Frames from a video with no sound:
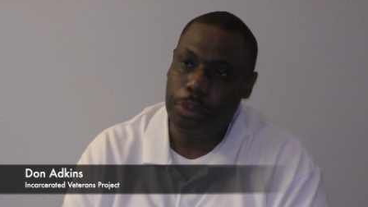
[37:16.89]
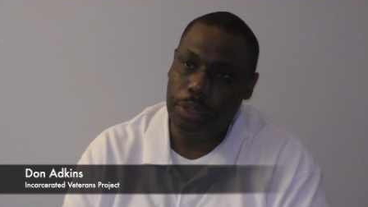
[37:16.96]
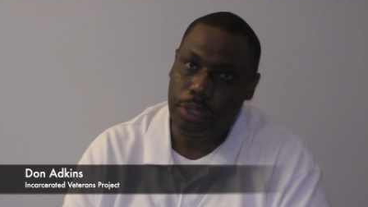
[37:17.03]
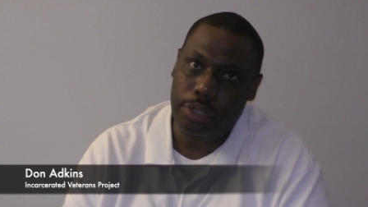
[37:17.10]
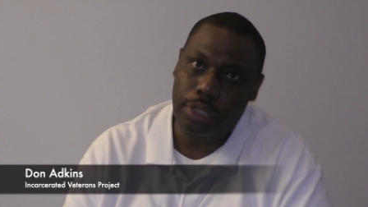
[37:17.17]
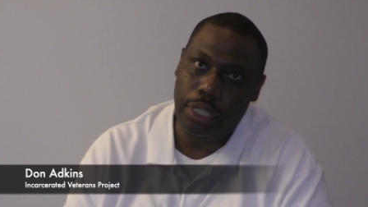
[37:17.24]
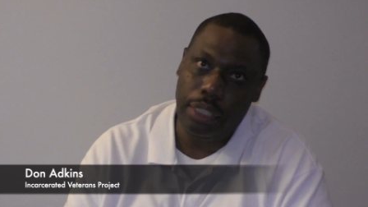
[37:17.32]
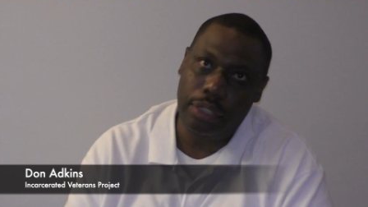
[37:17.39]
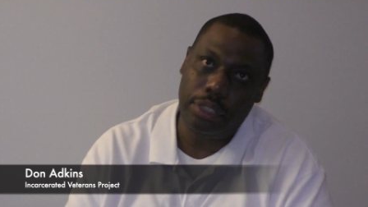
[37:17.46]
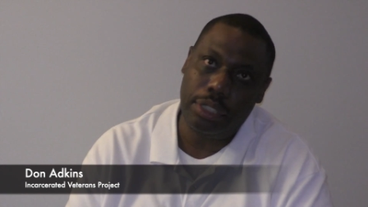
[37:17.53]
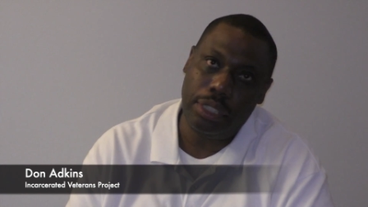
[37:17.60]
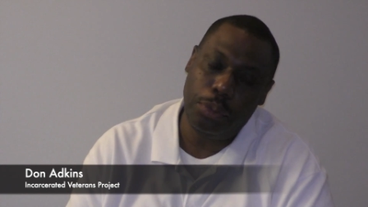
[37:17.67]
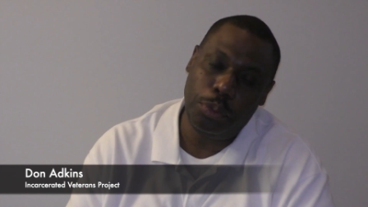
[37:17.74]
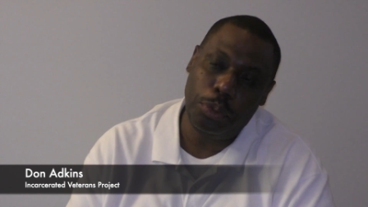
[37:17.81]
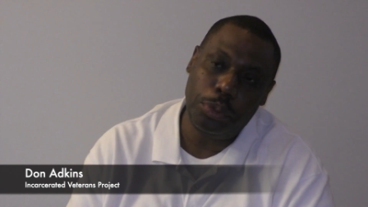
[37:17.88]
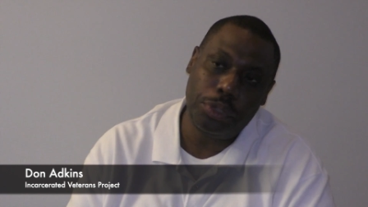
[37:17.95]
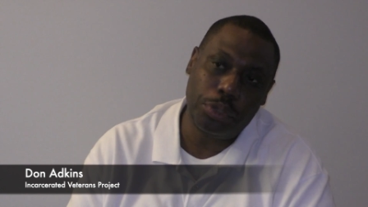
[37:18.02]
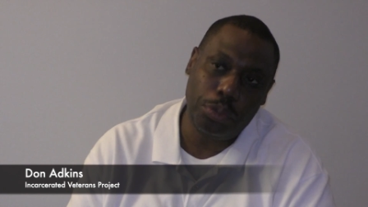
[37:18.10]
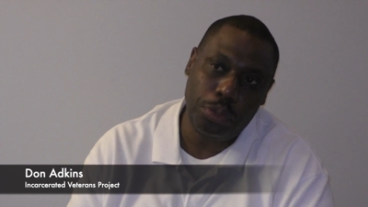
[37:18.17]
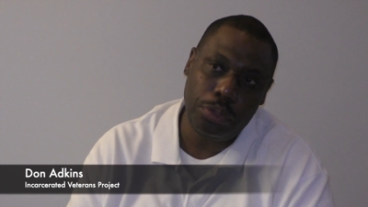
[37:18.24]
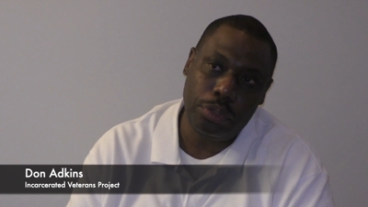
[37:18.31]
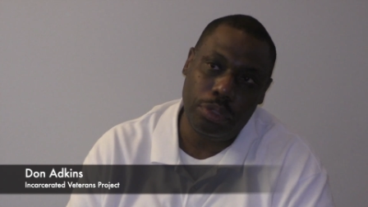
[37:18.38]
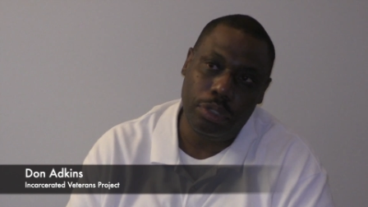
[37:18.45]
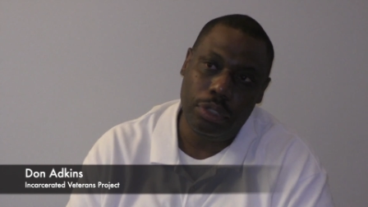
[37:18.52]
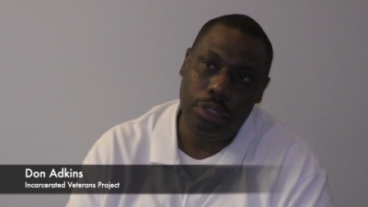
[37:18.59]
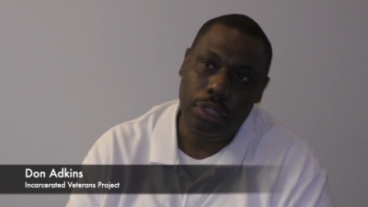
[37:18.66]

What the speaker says: And you sit there and say, well, what's going on?